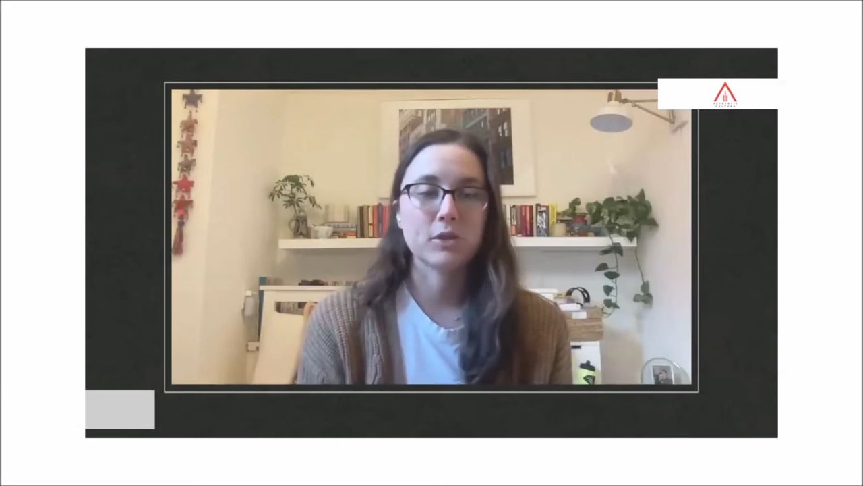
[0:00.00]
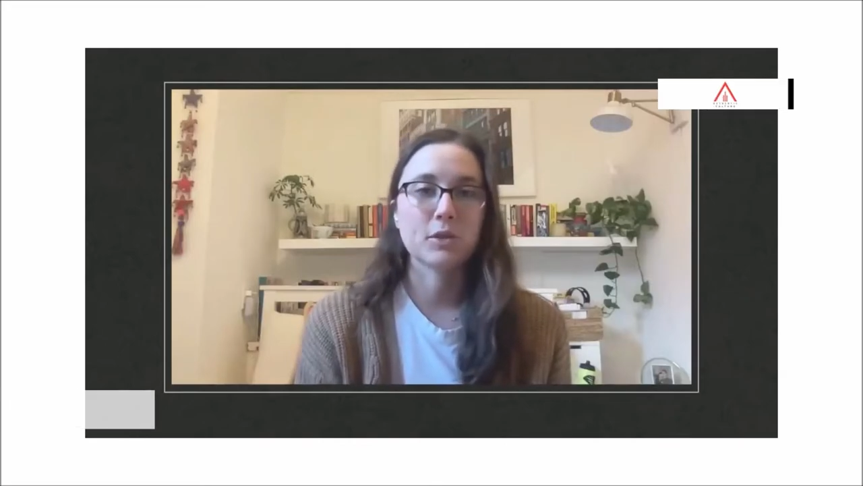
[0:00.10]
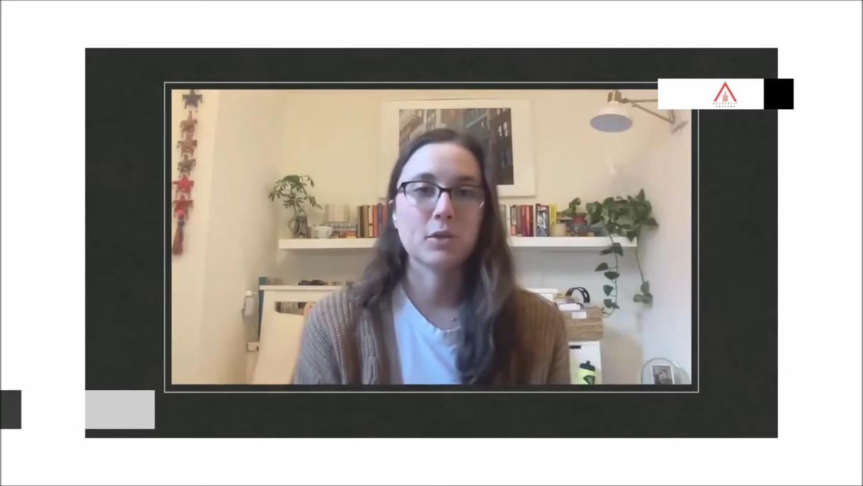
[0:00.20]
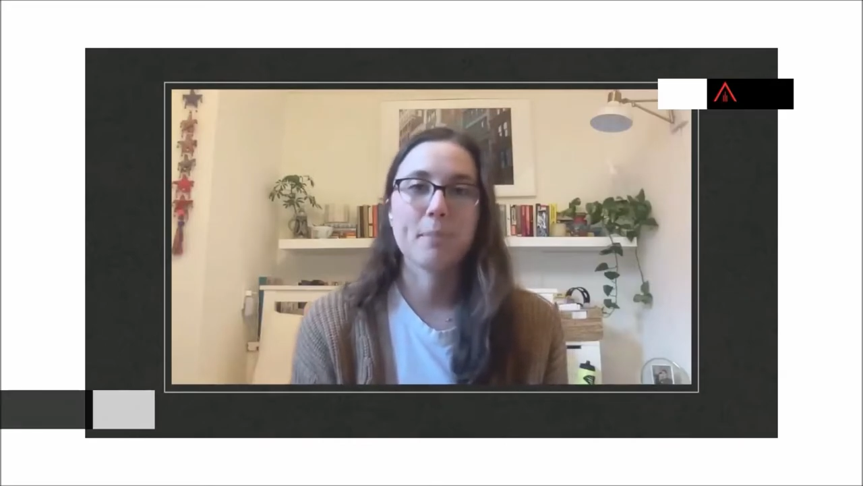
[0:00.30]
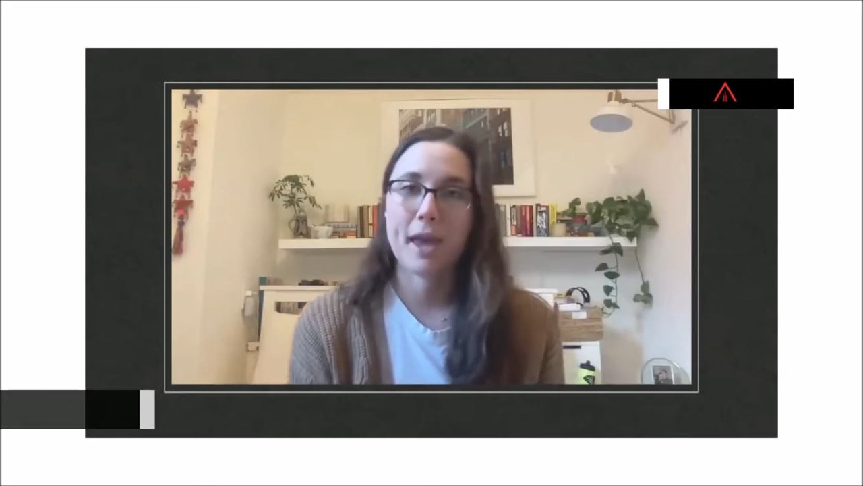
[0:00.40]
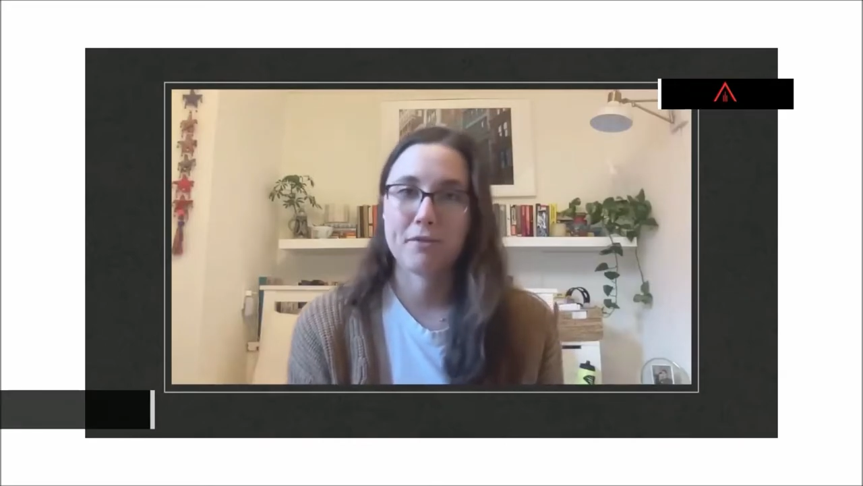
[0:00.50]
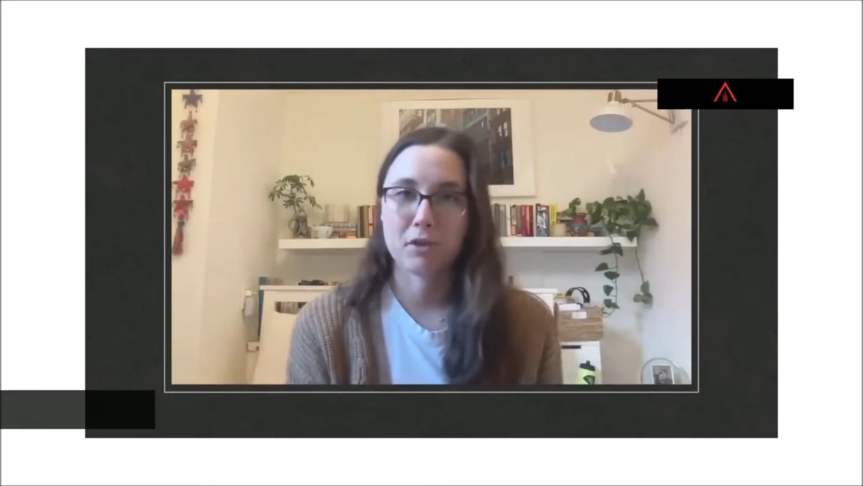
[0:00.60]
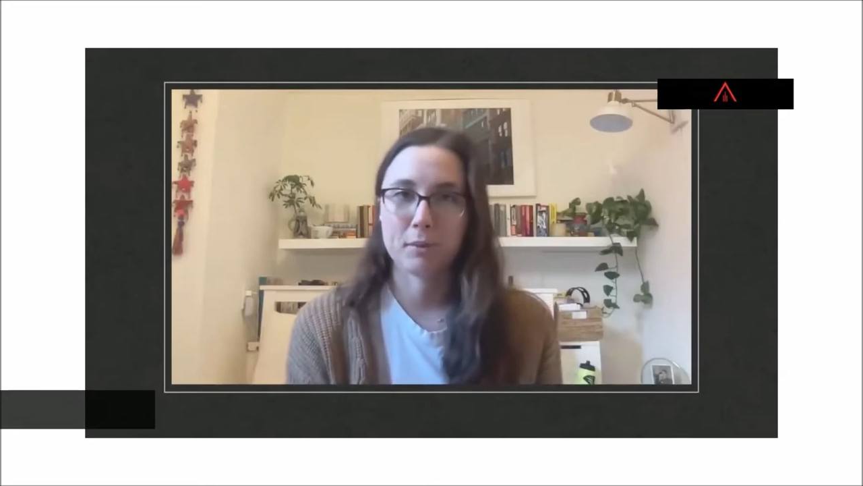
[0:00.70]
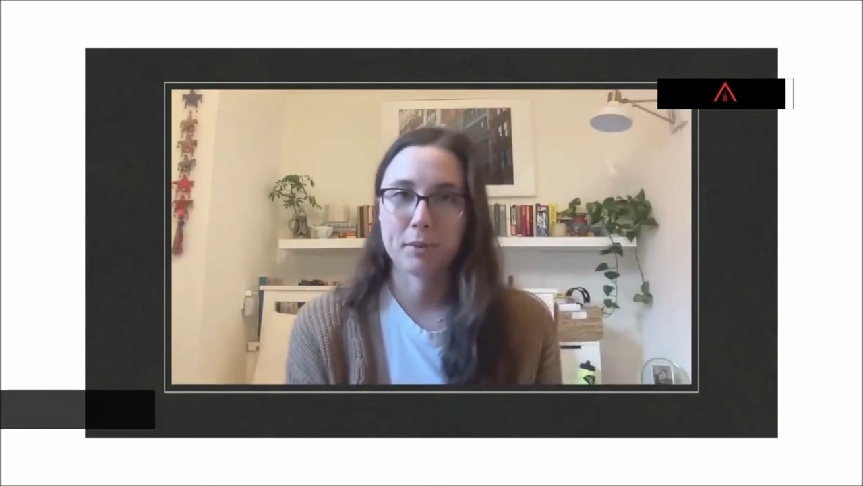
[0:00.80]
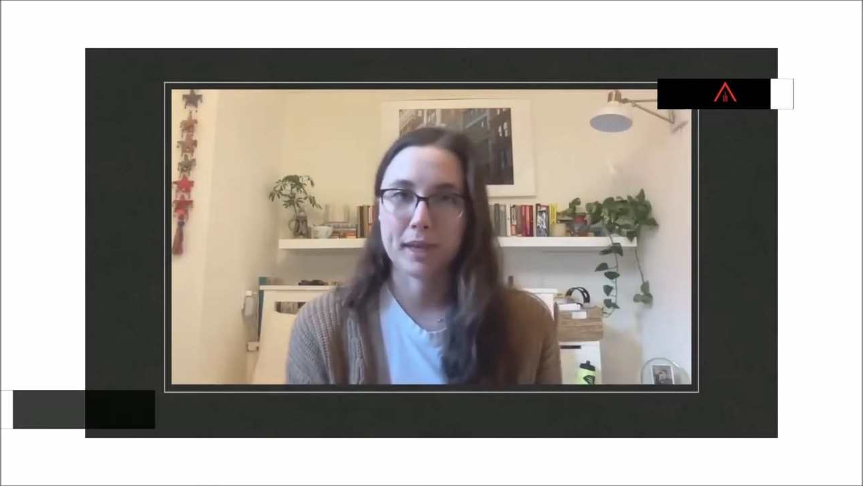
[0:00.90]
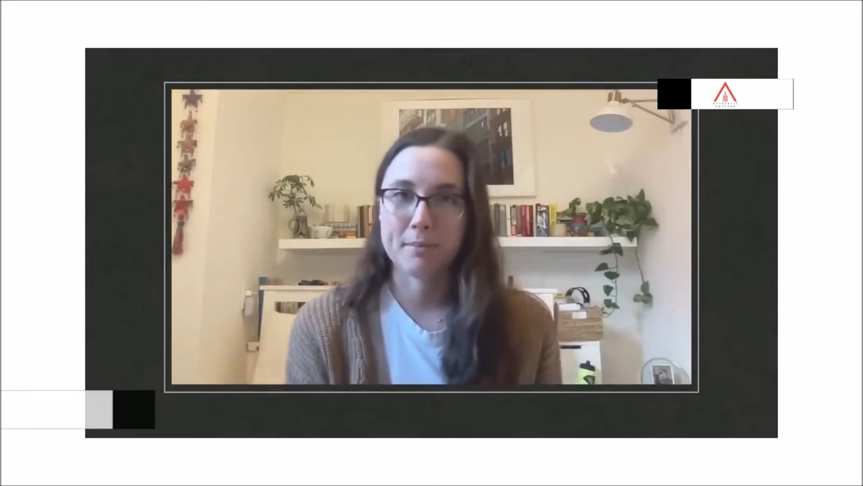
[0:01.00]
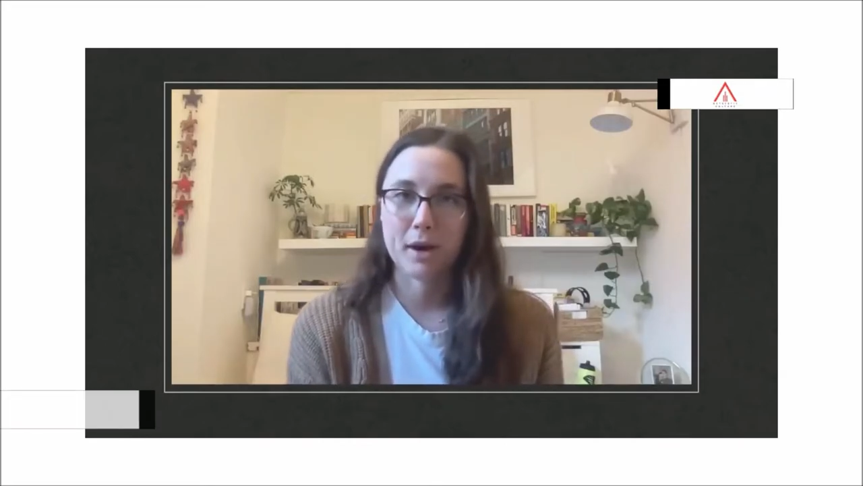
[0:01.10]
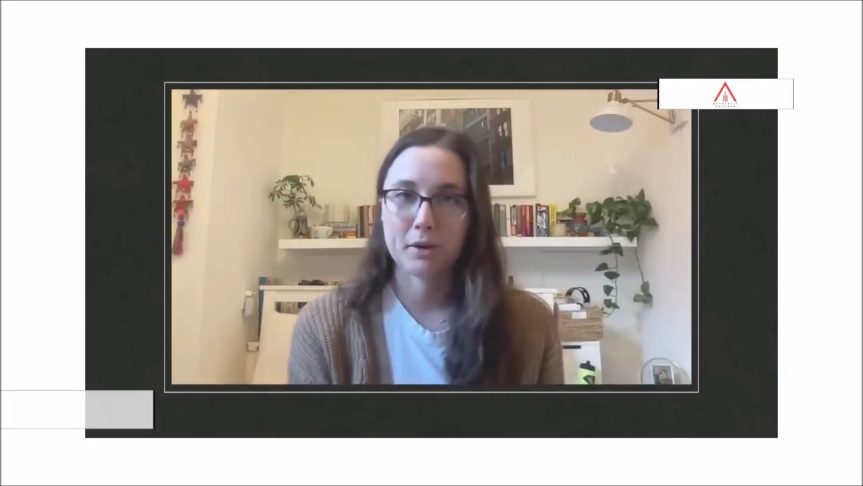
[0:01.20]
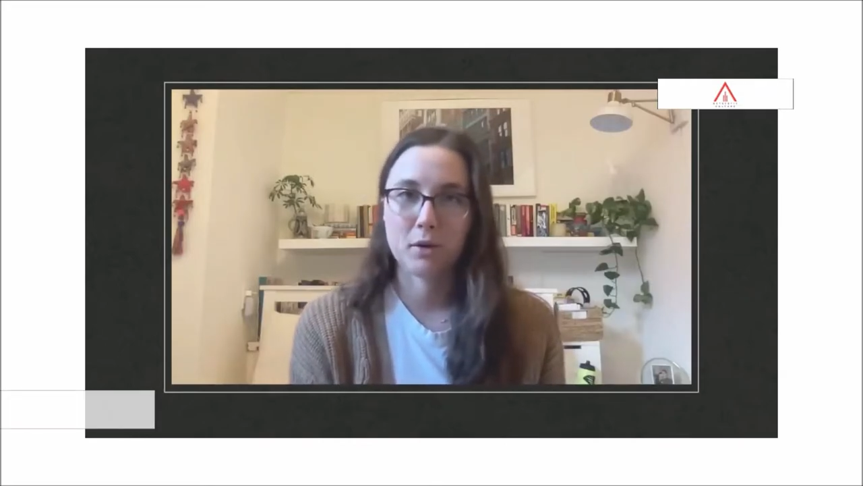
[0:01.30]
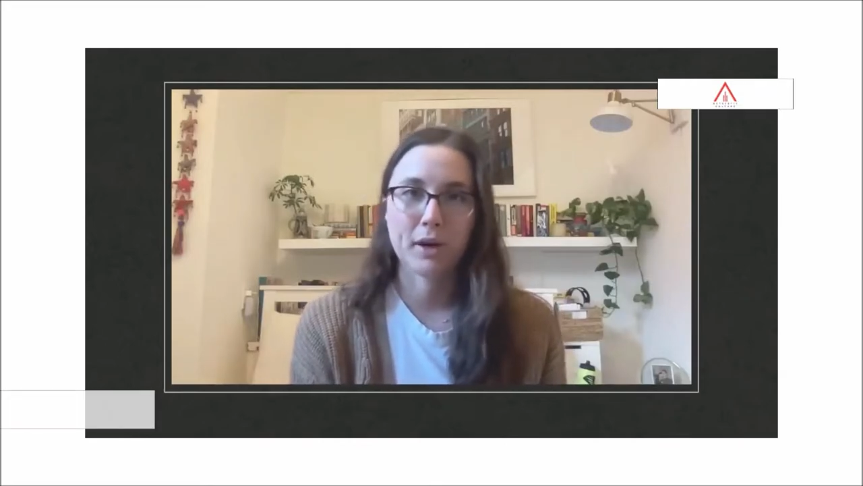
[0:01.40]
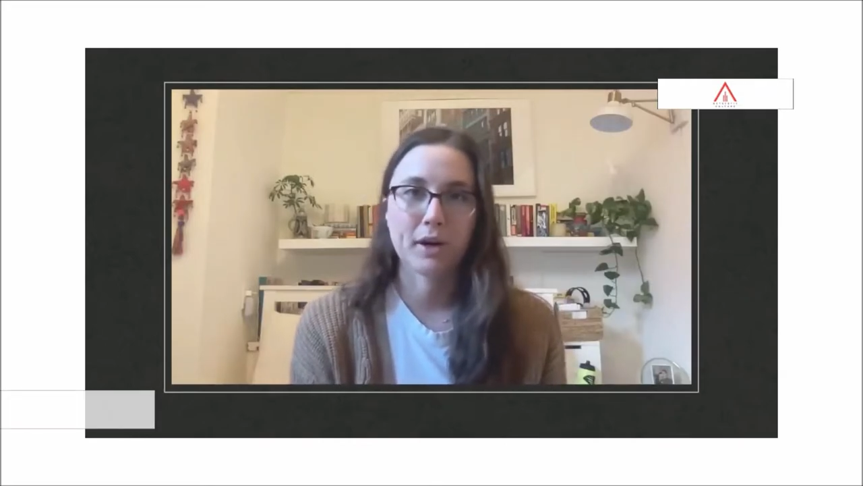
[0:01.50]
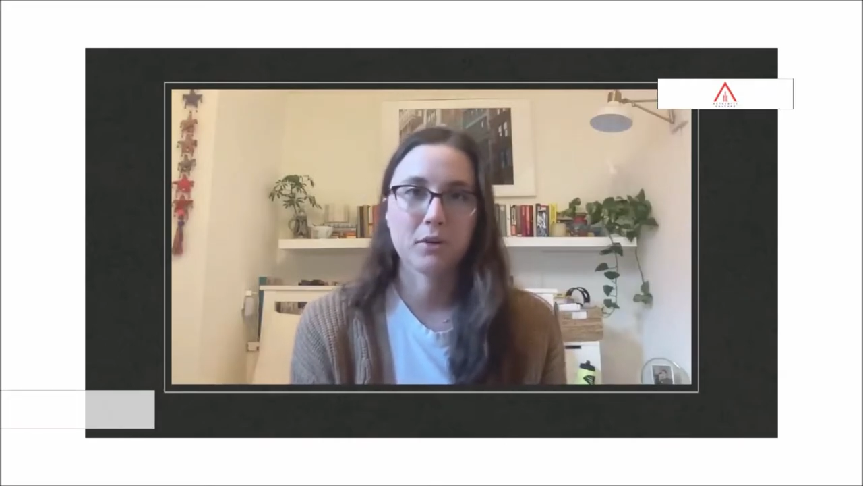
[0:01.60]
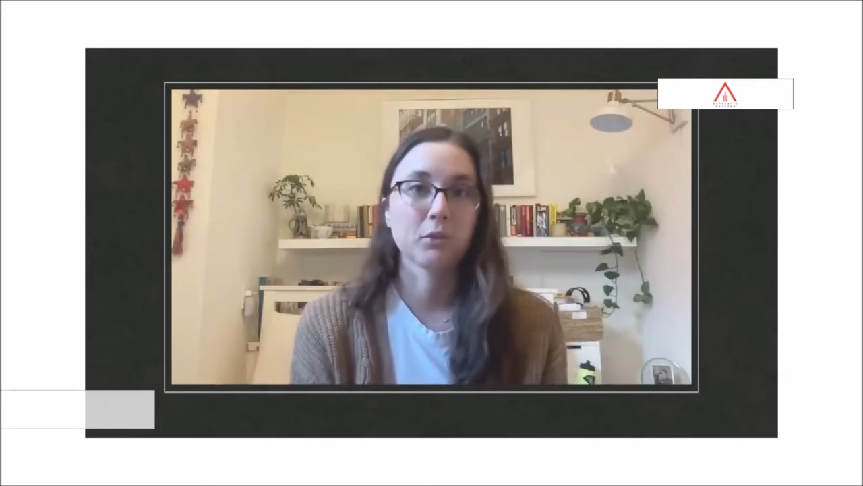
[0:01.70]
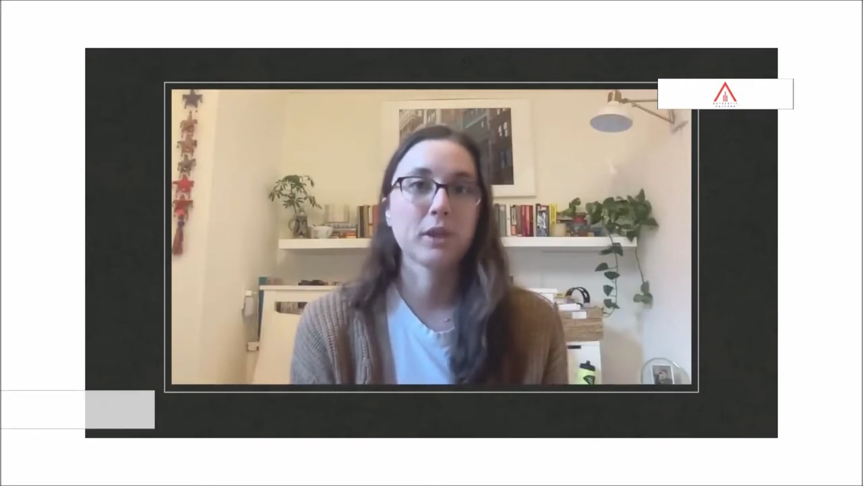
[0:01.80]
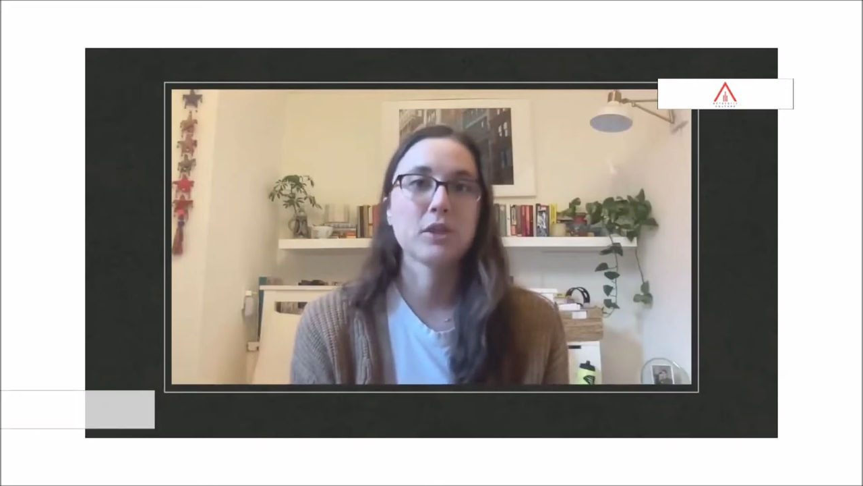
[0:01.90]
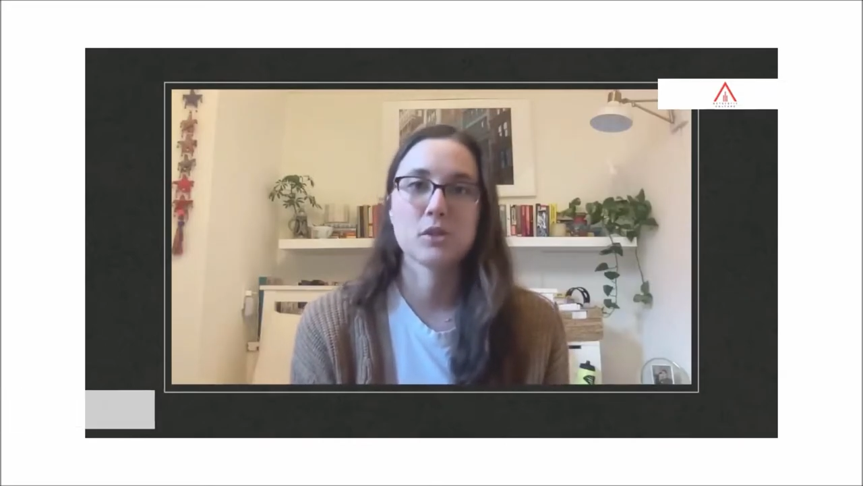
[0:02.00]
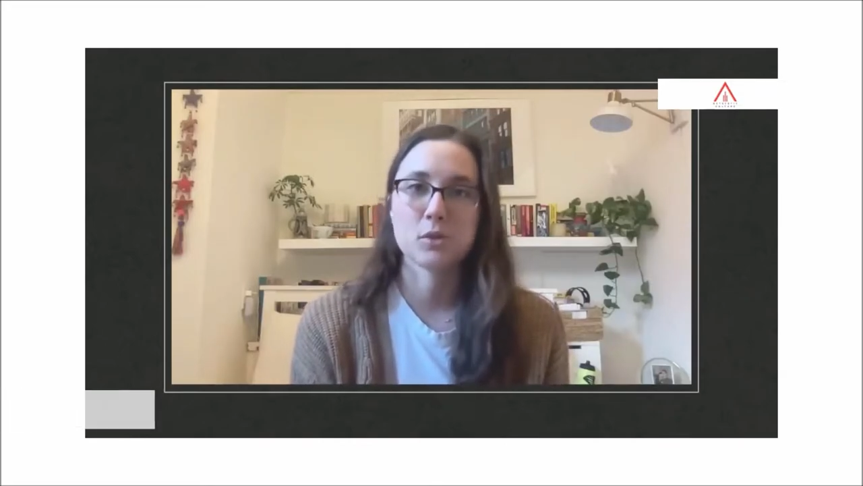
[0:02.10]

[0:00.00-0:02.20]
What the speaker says: to a pay-for-play model where the richest